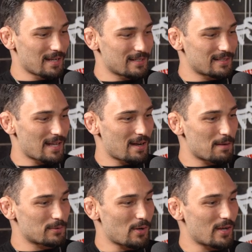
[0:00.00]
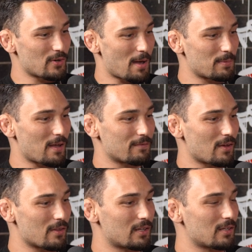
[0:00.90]
set up, so I dropped off
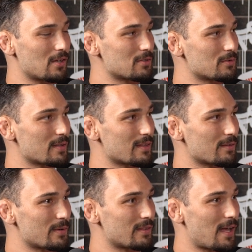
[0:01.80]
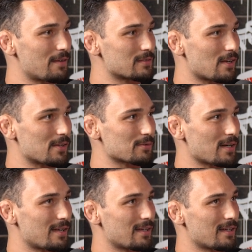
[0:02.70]
all the clones with Lyfe Sauce,
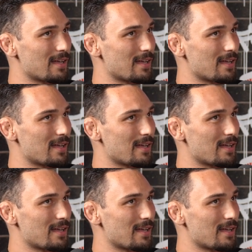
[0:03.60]
right?